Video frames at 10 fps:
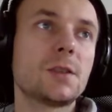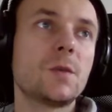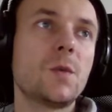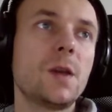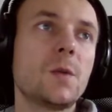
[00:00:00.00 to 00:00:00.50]

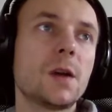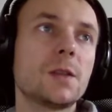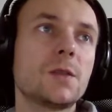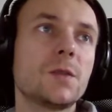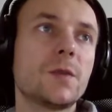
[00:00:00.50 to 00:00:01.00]
we
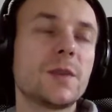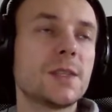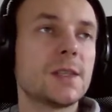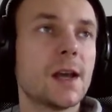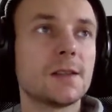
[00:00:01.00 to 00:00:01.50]
want to
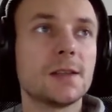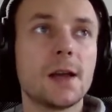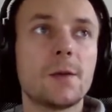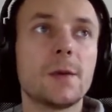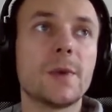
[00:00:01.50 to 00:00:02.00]
restart
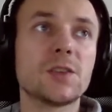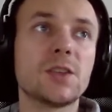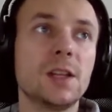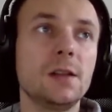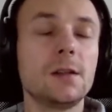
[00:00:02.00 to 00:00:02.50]
our
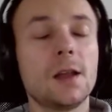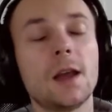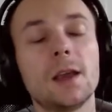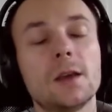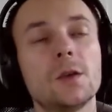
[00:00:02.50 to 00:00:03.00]
machine
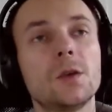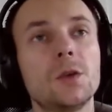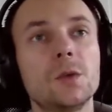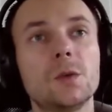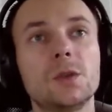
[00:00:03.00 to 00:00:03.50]
like
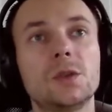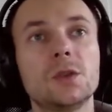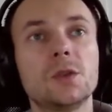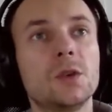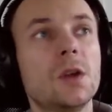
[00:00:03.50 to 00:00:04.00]
you would
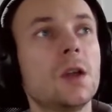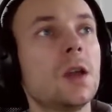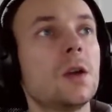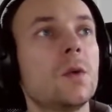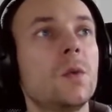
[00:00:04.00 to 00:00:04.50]
do
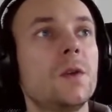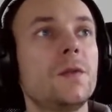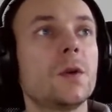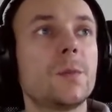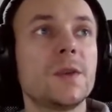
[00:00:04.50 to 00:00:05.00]
with
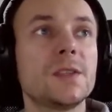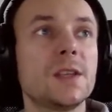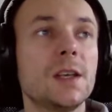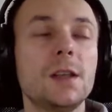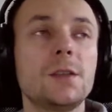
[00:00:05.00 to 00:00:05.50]
your
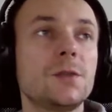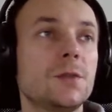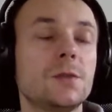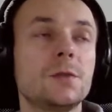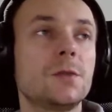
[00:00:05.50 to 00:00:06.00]
PC
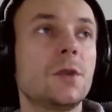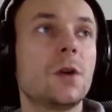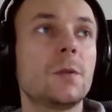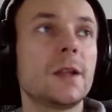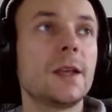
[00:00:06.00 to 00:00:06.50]

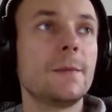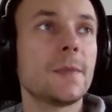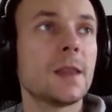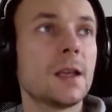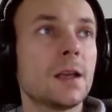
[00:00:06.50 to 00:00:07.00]
normally.
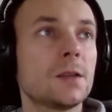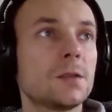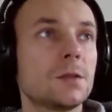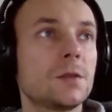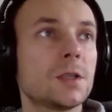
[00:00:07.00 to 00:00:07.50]

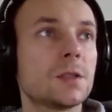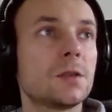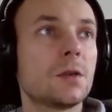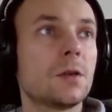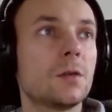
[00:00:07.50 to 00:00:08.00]
So just
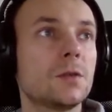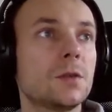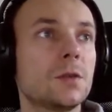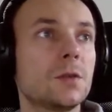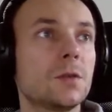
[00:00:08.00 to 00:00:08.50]
go
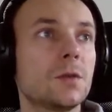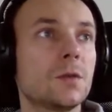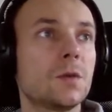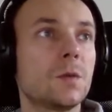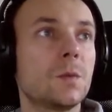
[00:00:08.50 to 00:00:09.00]

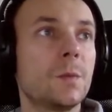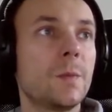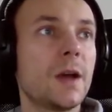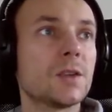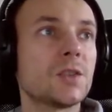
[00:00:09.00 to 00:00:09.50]
to
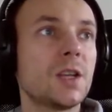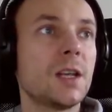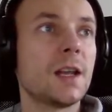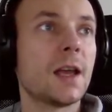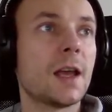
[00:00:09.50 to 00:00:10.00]

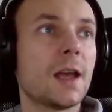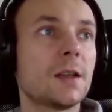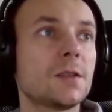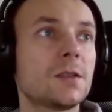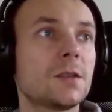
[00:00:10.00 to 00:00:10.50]
machine
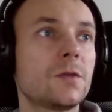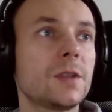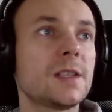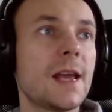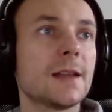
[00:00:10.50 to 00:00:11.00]
and
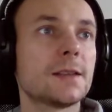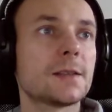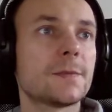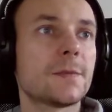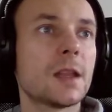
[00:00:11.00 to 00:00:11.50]
reset
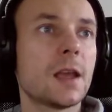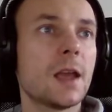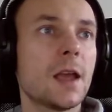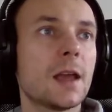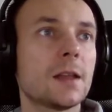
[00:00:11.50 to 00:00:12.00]

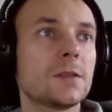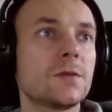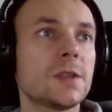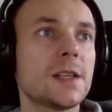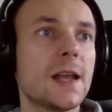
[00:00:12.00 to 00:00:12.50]
and
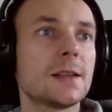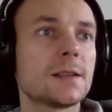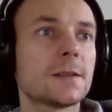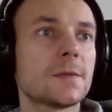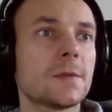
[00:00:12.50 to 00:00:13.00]

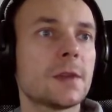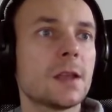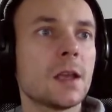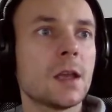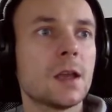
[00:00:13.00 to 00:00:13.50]
reset.
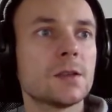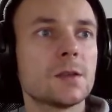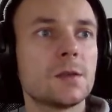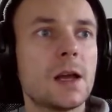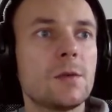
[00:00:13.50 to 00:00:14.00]

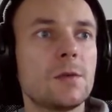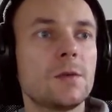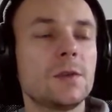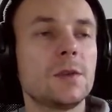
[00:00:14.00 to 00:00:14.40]
So now you